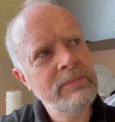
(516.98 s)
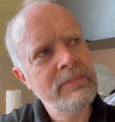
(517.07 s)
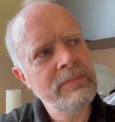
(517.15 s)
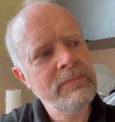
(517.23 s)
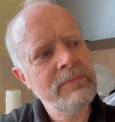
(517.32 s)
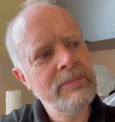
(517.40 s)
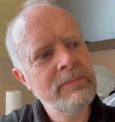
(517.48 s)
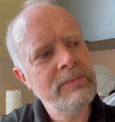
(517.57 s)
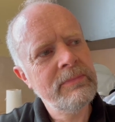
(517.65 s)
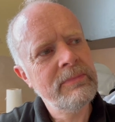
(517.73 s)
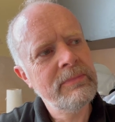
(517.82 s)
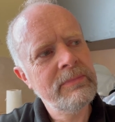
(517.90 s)

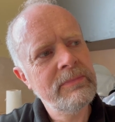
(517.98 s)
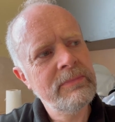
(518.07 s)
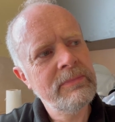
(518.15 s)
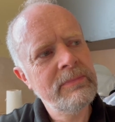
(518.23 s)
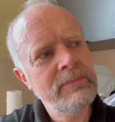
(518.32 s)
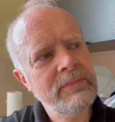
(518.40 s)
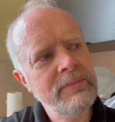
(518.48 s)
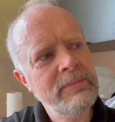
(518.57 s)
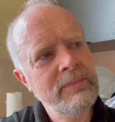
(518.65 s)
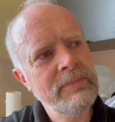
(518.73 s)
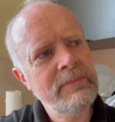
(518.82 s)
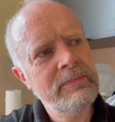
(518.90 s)

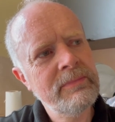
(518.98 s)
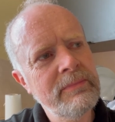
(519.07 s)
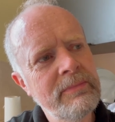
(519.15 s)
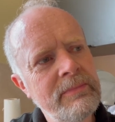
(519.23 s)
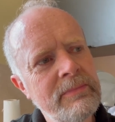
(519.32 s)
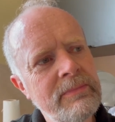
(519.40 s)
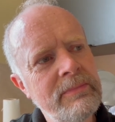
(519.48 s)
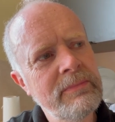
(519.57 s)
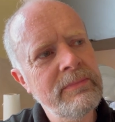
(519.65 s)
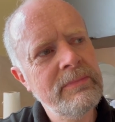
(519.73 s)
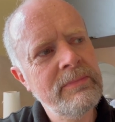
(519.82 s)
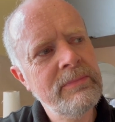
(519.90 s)

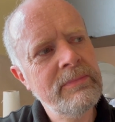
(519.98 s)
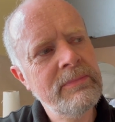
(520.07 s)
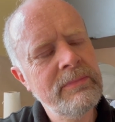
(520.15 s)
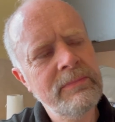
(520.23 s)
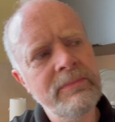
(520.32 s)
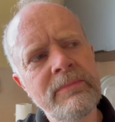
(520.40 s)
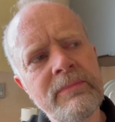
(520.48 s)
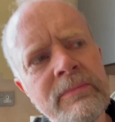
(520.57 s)
Nobody speaks.